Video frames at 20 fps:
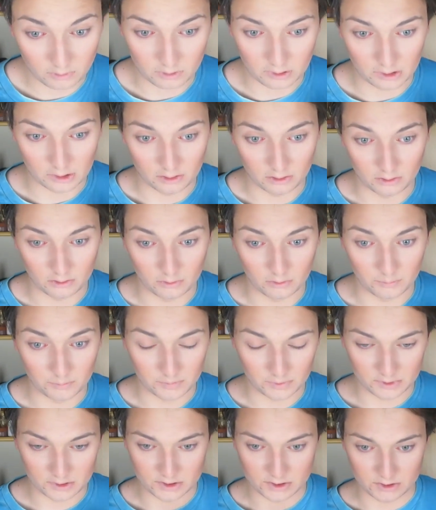Now I'm
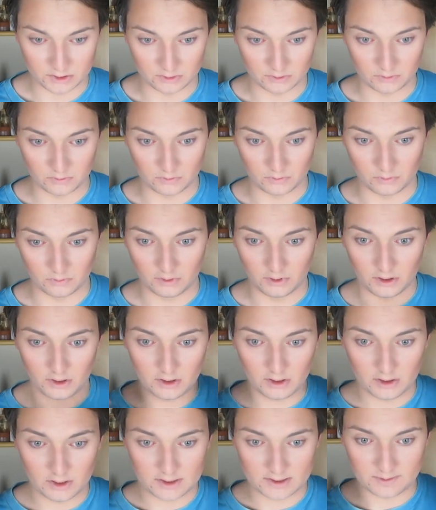going to do,
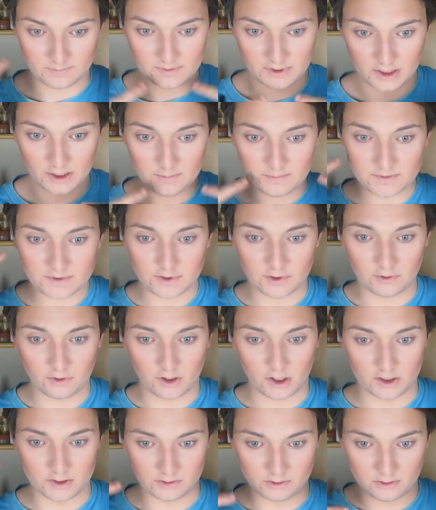sometimes your
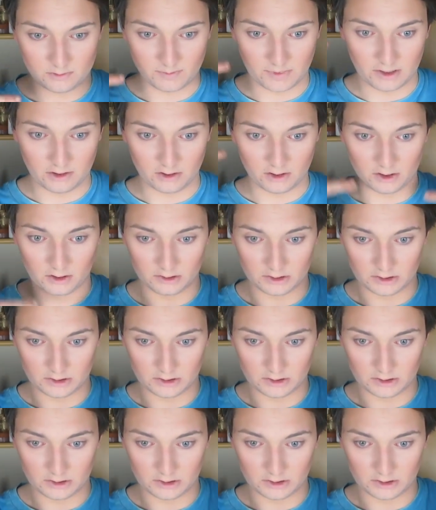contour might look a